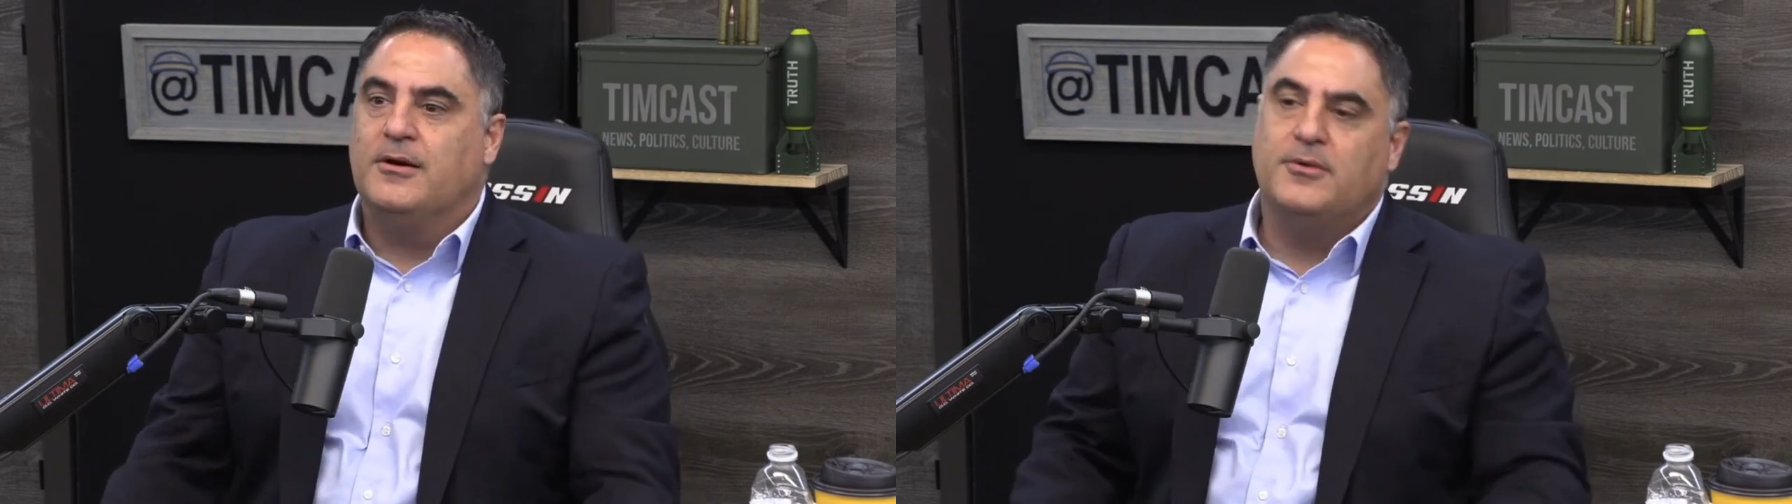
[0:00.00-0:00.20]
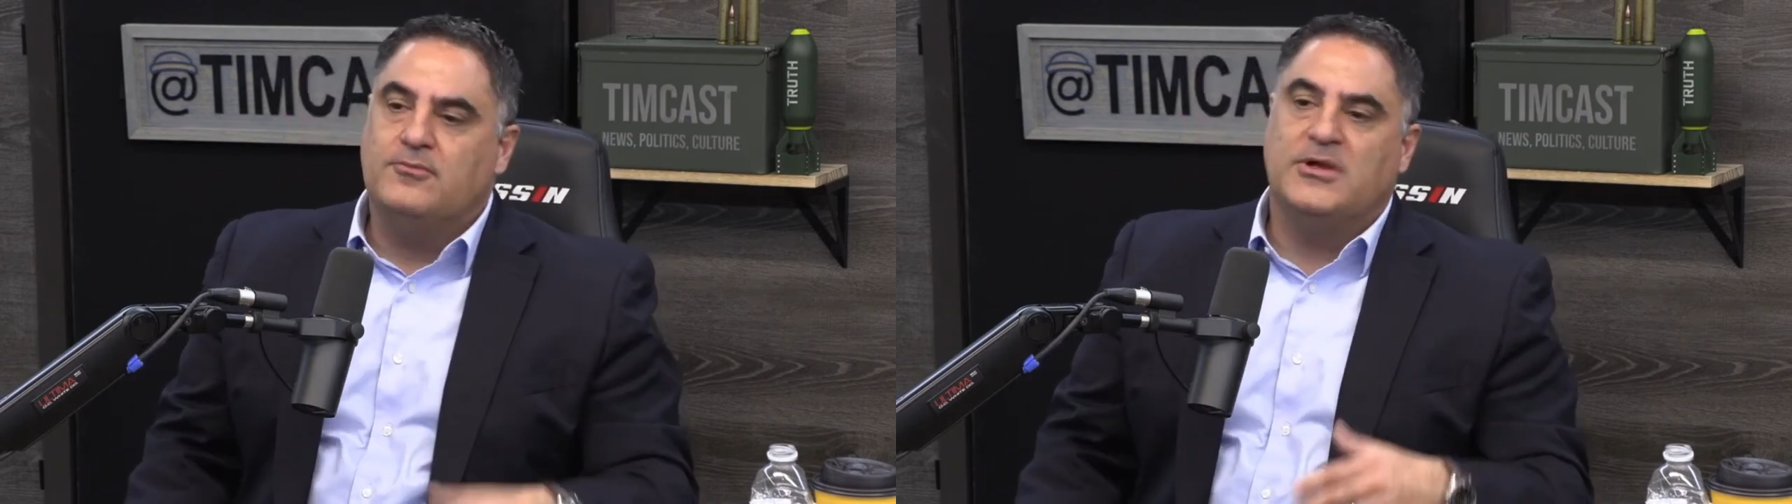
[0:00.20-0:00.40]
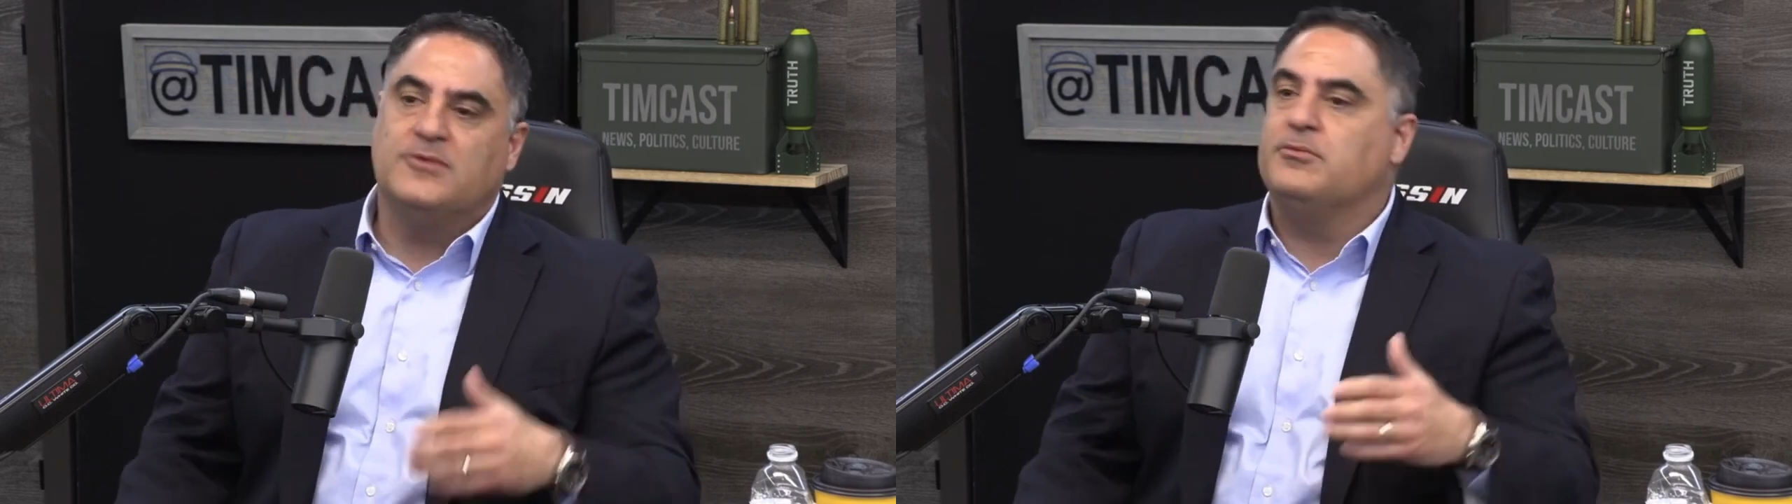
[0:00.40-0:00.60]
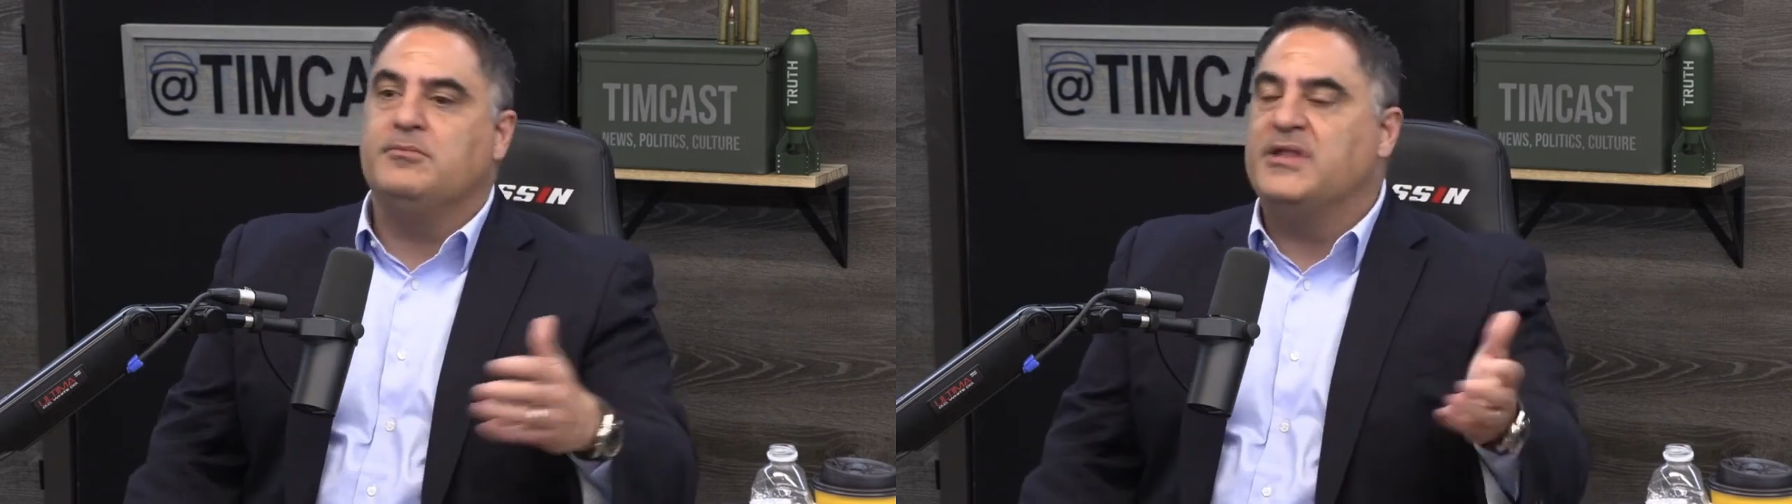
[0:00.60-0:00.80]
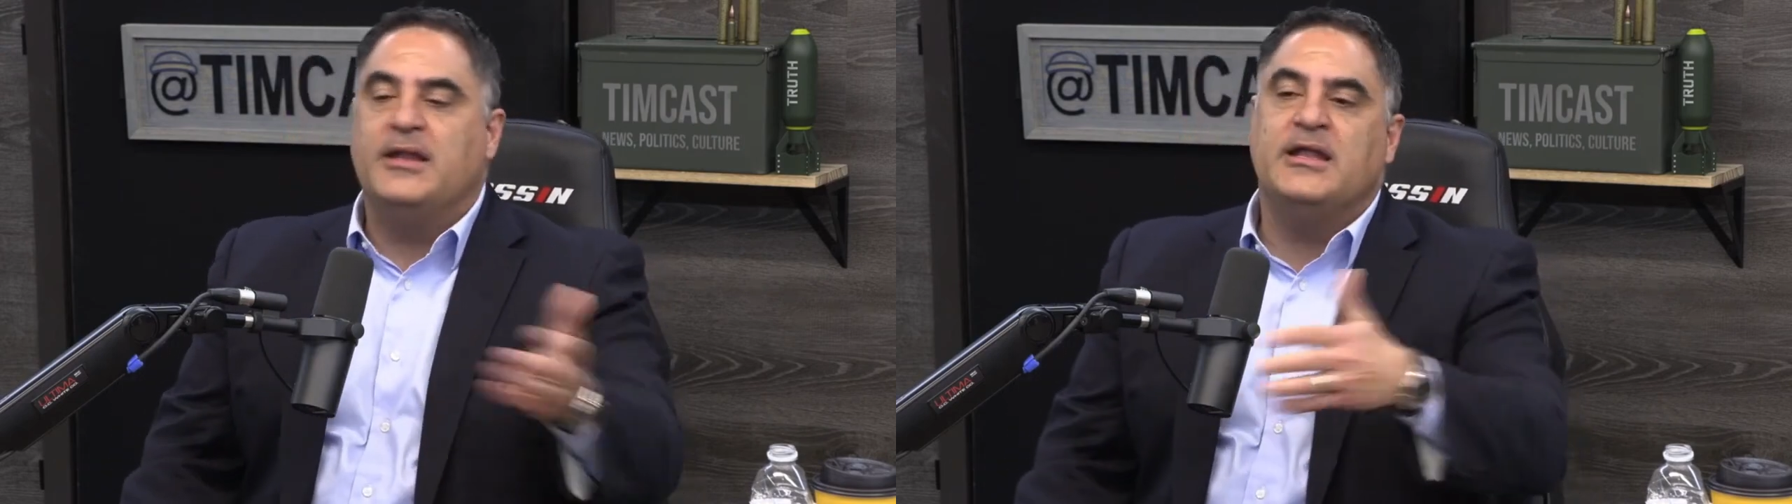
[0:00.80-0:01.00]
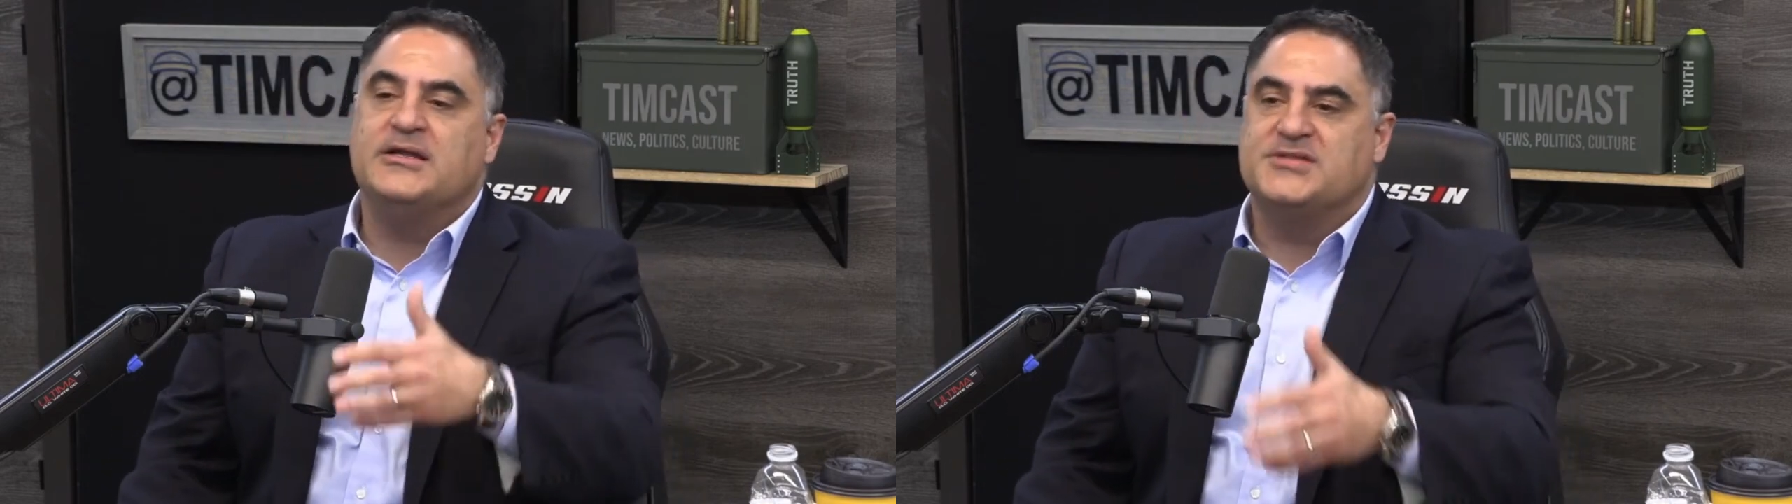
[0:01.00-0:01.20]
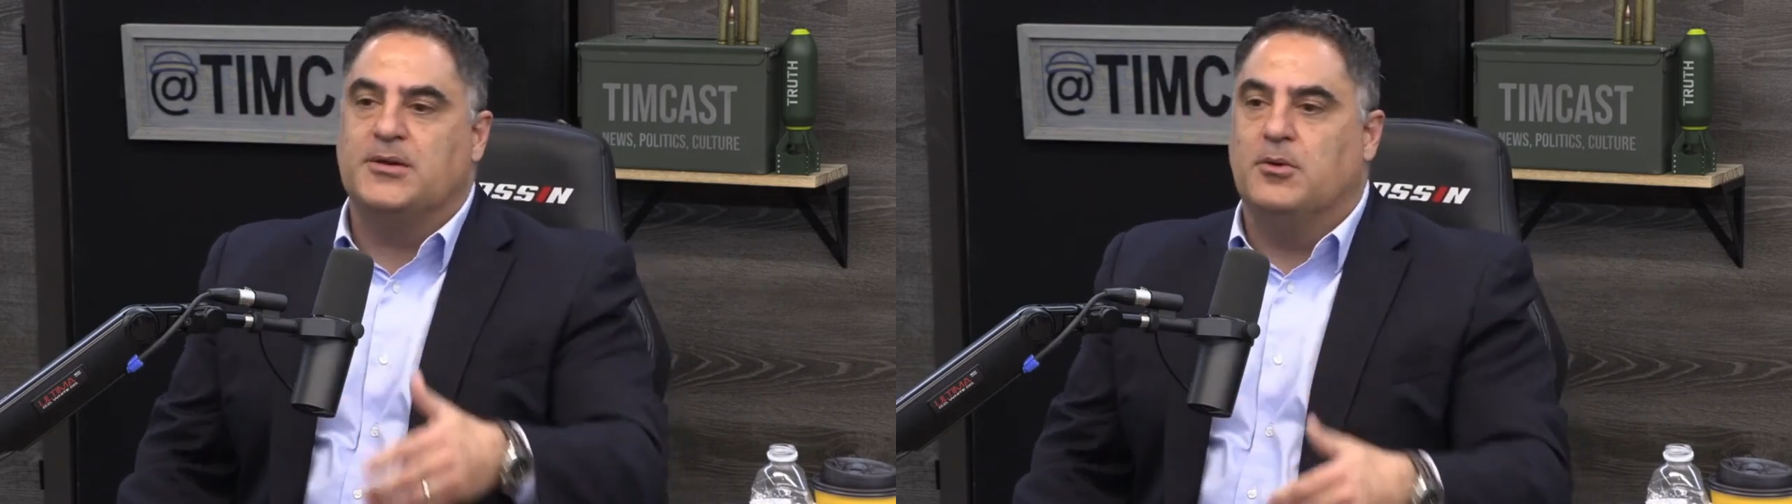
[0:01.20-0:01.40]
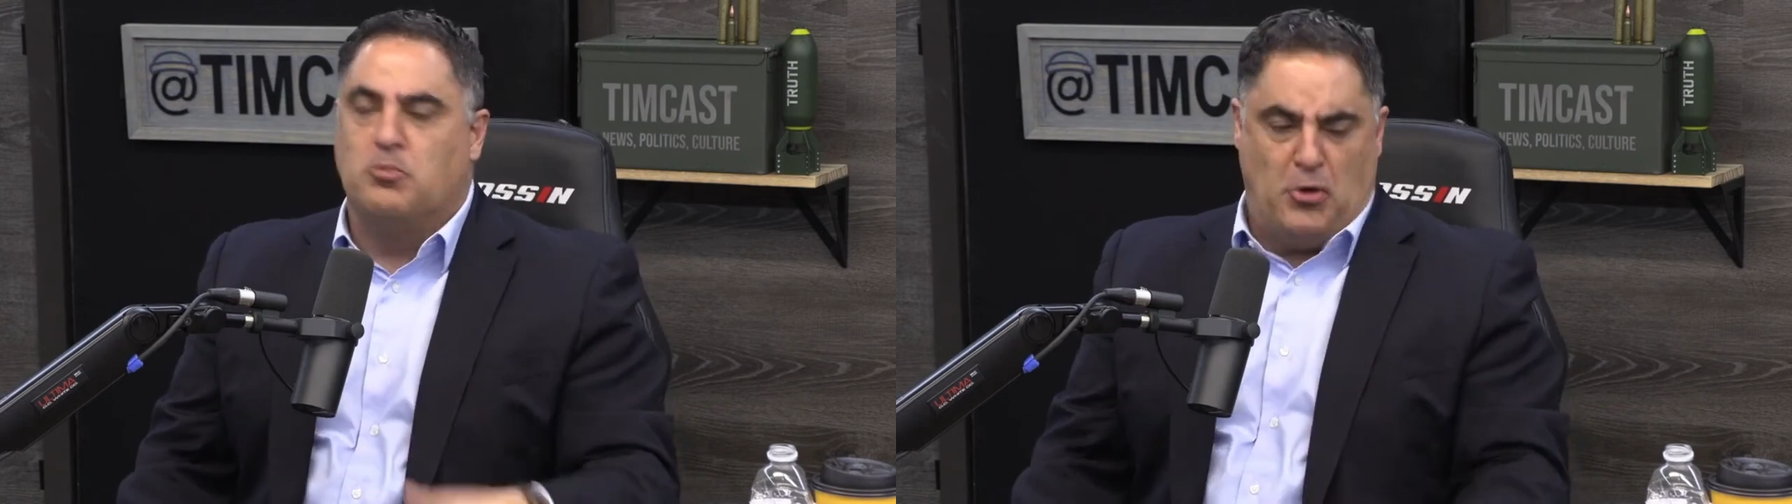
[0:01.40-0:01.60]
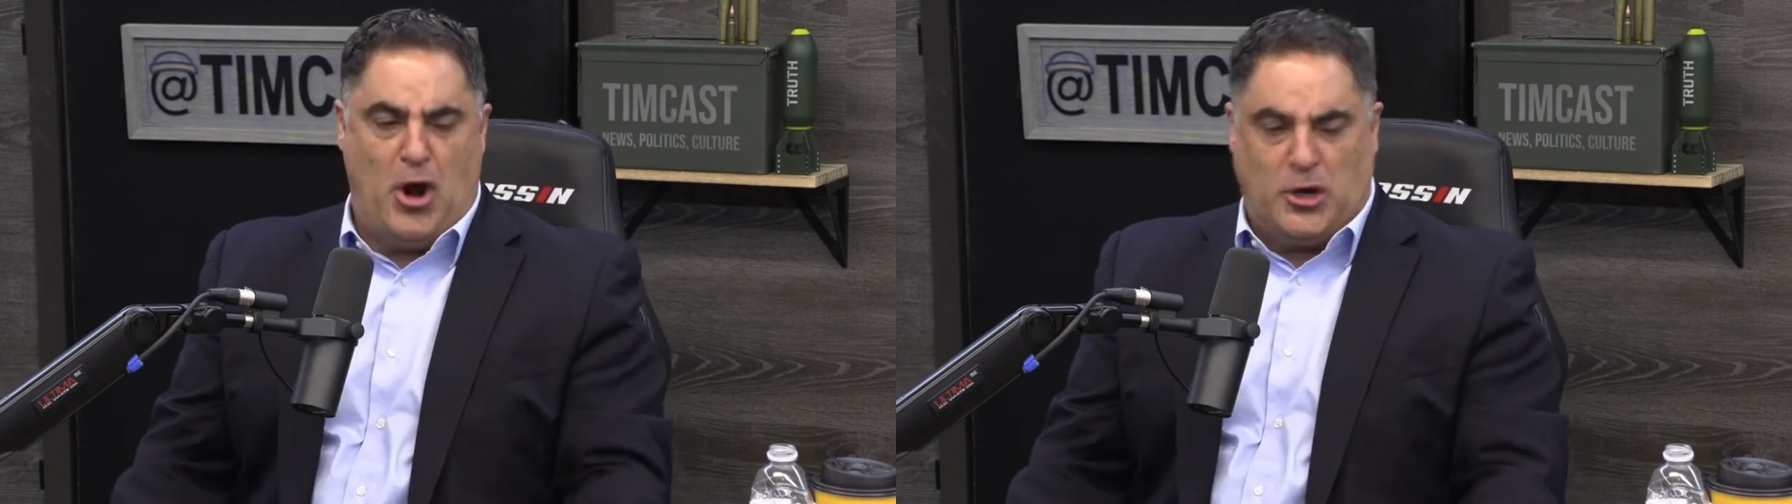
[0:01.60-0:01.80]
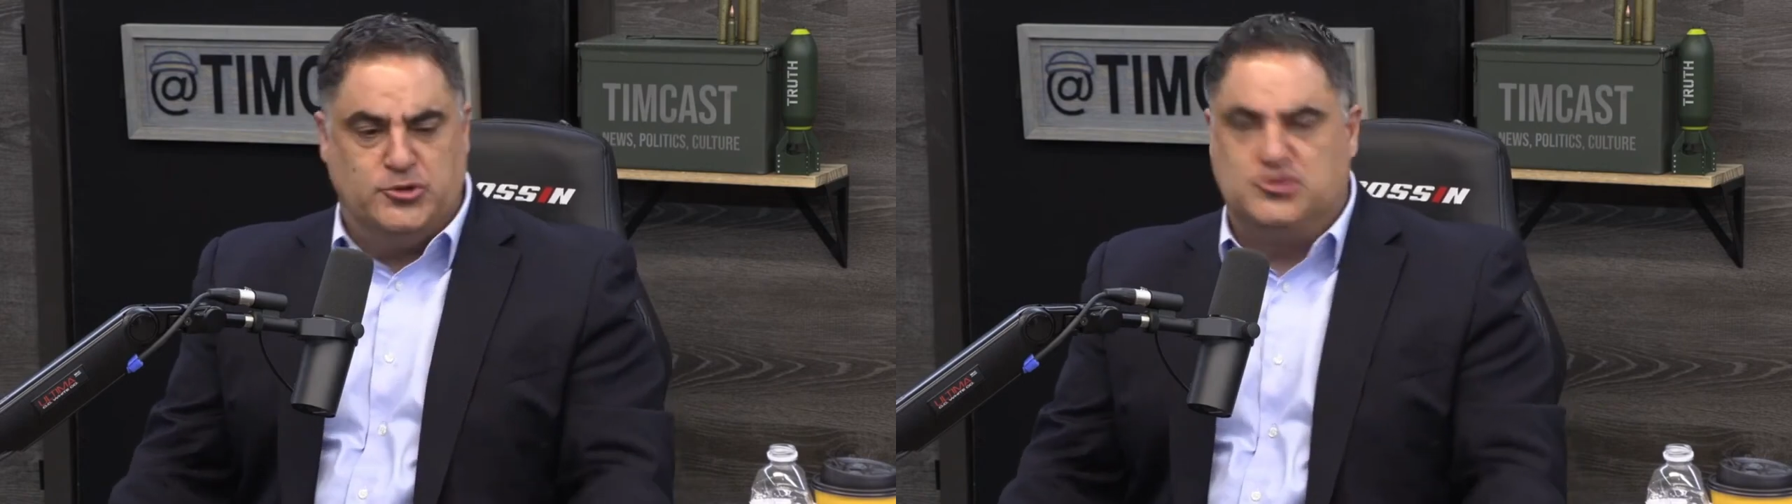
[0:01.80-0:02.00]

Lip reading: Well, then they say Barack